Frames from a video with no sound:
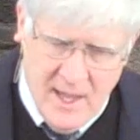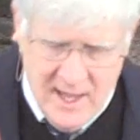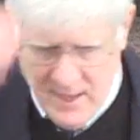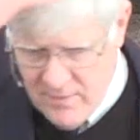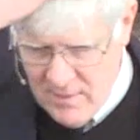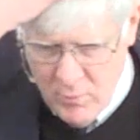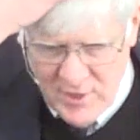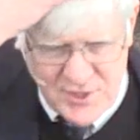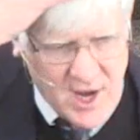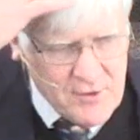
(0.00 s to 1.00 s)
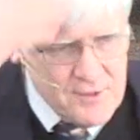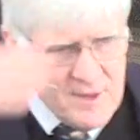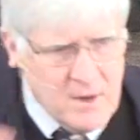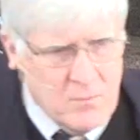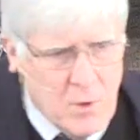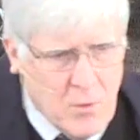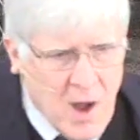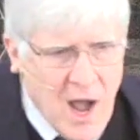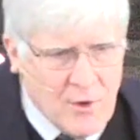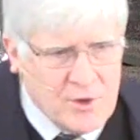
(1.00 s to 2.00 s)
And the witch doctor said, well,
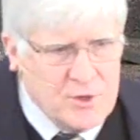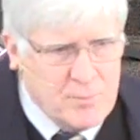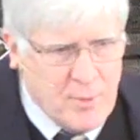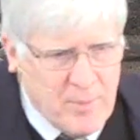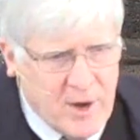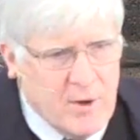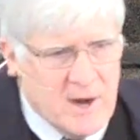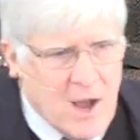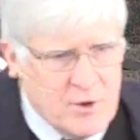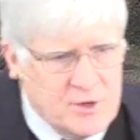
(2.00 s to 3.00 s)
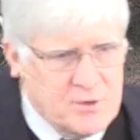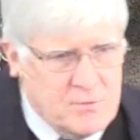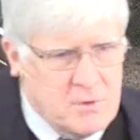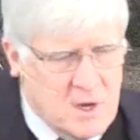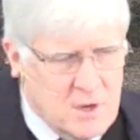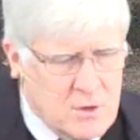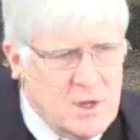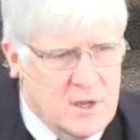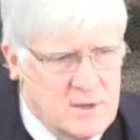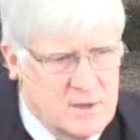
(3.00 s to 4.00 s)
how did you prepare it? How did you uh,
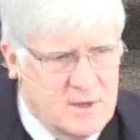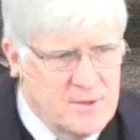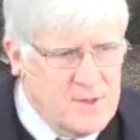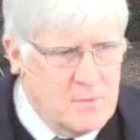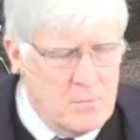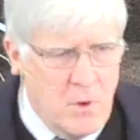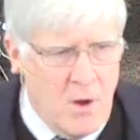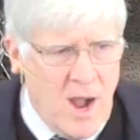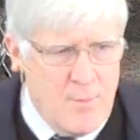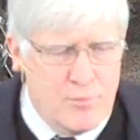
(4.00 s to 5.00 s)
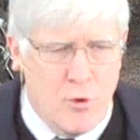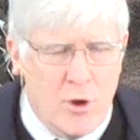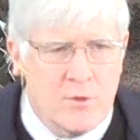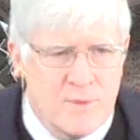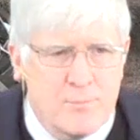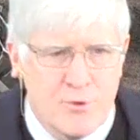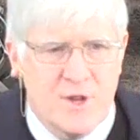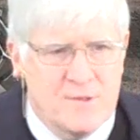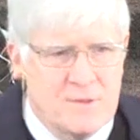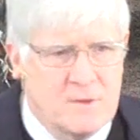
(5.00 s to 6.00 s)
cook it? And he said, well, I broiled the
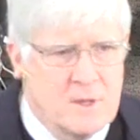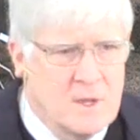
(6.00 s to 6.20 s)
priest.